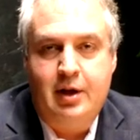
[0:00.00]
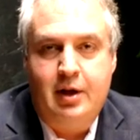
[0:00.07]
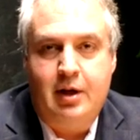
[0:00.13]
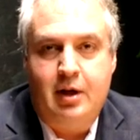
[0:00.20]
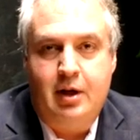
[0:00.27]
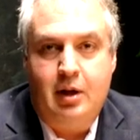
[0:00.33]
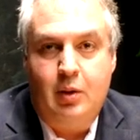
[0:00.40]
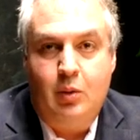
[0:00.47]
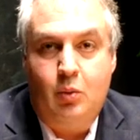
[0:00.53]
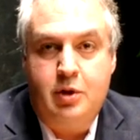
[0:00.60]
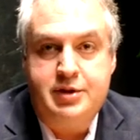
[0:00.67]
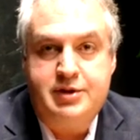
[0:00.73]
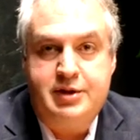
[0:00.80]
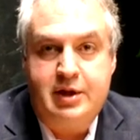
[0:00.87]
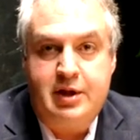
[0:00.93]
uh,
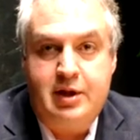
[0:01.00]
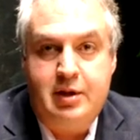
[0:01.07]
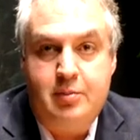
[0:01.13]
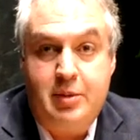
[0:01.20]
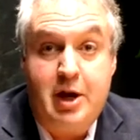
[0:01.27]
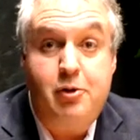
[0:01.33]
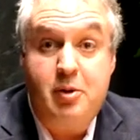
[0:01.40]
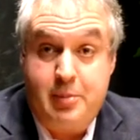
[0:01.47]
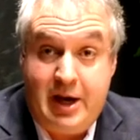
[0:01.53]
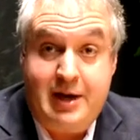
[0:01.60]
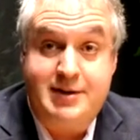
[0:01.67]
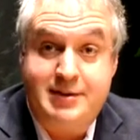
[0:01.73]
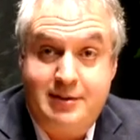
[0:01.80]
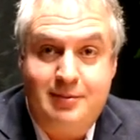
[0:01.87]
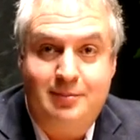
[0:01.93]
was the battery
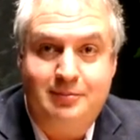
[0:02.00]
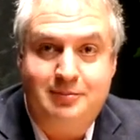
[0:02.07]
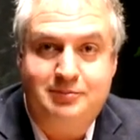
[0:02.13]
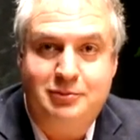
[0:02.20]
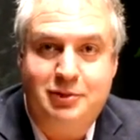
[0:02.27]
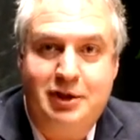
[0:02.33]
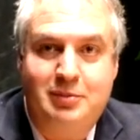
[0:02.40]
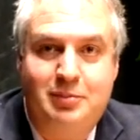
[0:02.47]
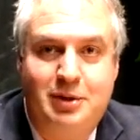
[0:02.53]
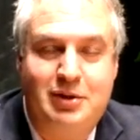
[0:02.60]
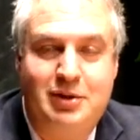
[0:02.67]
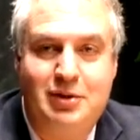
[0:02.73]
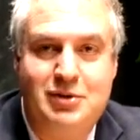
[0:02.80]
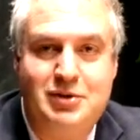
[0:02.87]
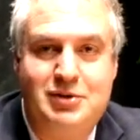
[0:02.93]
packs, right?
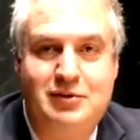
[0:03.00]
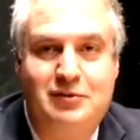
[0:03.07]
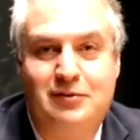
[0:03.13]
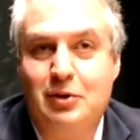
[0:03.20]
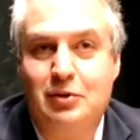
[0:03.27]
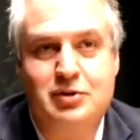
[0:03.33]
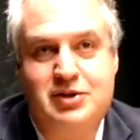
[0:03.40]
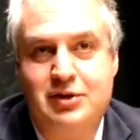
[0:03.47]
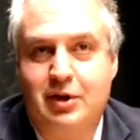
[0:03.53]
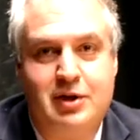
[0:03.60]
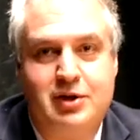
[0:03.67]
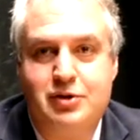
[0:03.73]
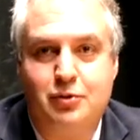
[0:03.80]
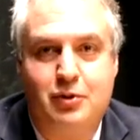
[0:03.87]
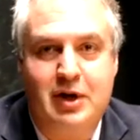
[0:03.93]
Totally. Because the phone
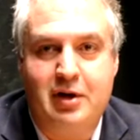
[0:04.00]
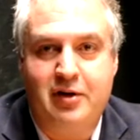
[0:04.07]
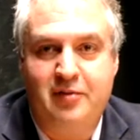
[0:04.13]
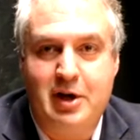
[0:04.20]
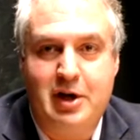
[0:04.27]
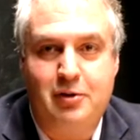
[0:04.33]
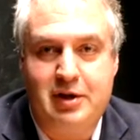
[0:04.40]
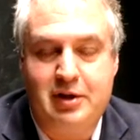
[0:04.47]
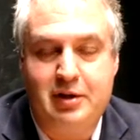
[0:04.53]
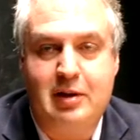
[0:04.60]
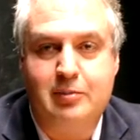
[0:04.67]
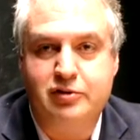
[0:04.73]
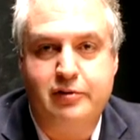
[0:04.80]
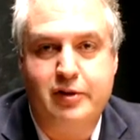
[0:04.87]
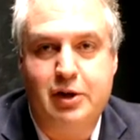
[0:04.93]
started to run out of battery in a
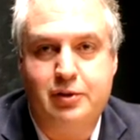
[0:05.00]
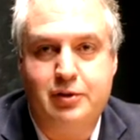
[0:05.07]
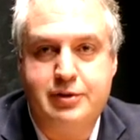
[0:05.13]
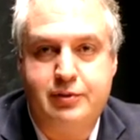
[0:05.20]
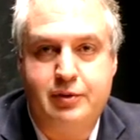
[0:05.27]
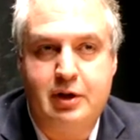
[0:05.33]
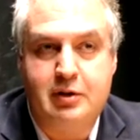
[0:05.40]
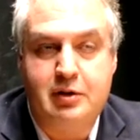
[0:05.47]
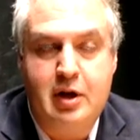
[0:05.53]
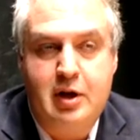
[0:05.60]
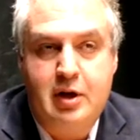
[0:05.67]
couple of hours, right?